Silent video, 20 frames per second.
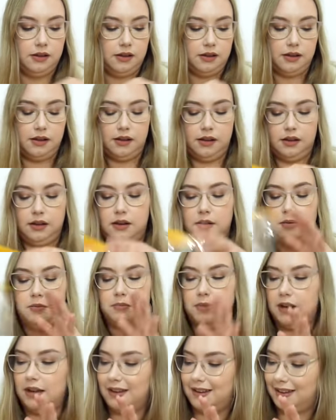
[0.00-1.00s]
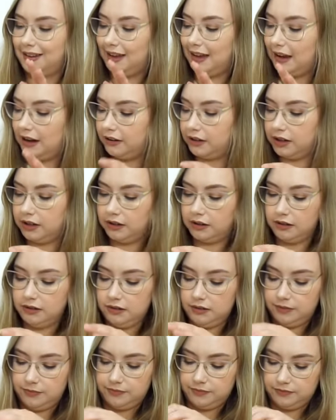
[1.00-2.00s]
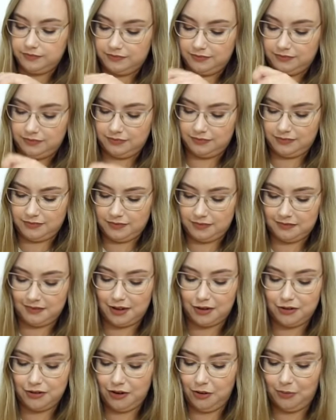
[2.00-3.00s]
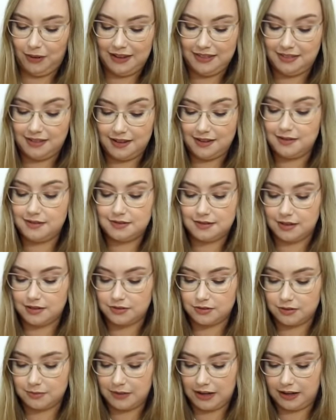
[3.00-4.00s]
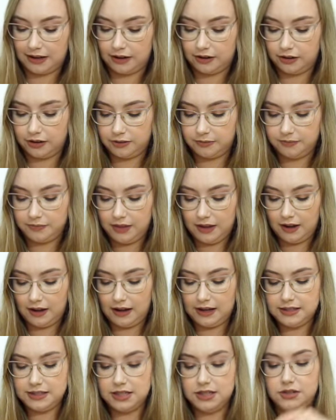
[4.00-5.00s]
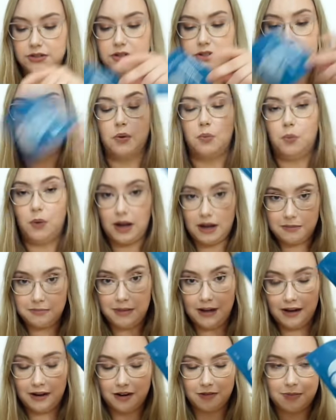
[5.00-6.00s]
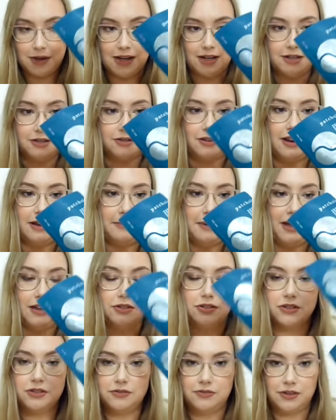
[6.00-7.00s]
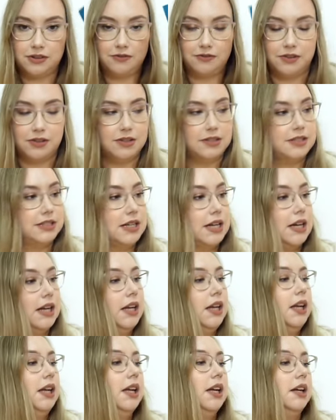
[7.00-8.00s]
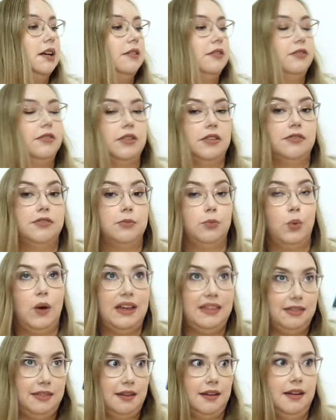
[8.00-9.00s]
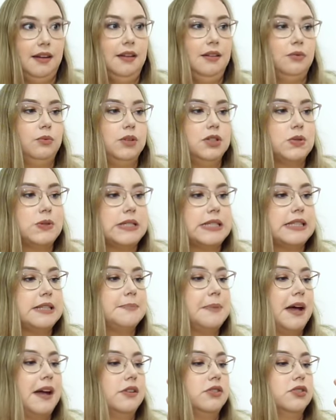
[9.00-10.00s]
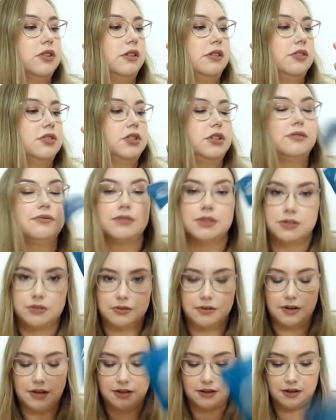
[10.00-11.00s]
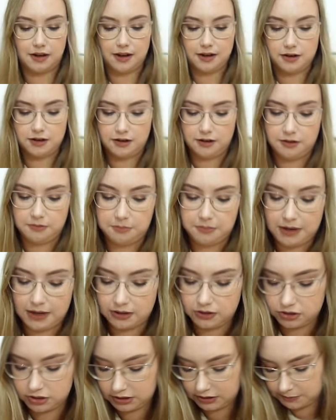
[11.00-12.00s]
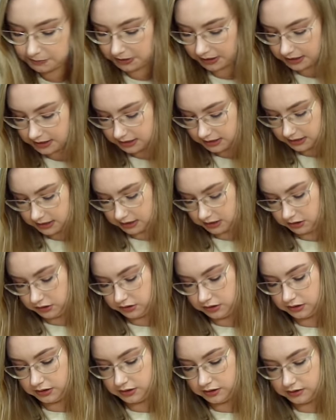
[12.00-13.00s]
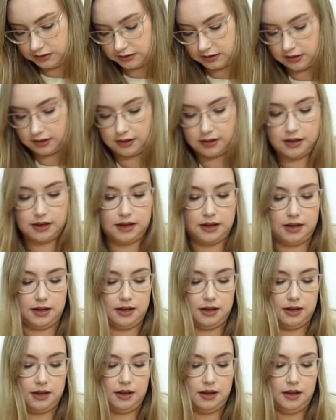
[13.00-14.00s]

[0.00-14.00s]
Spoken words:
In my carry-on, I don't know why these things are in my carry-on. I did use one pair of my under eye patches for the first day, for the way there, which was the Patchology Restoring Night patches, but I didn't use the